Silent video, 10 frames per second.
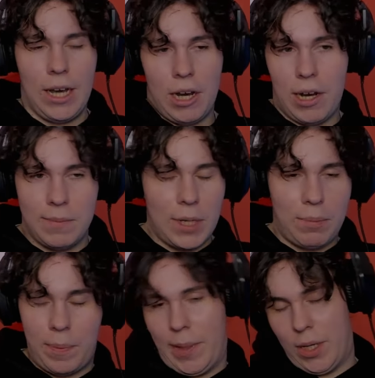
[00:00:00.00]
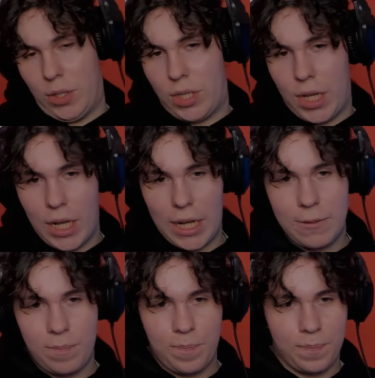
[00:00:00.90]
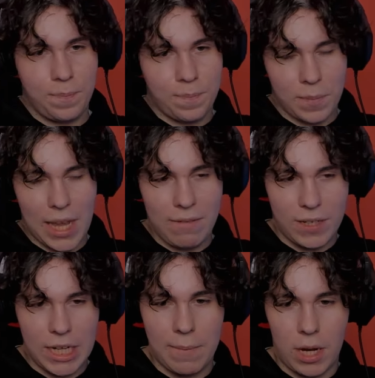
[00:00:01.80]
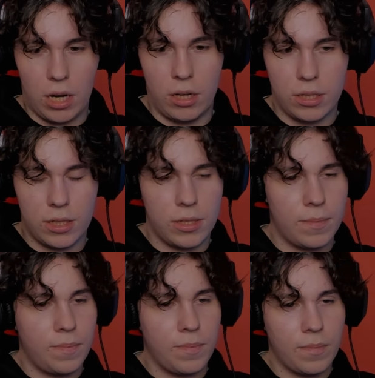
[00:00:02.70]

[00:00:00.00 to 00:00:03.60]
oh, I'm not prepared. Every time it hurts.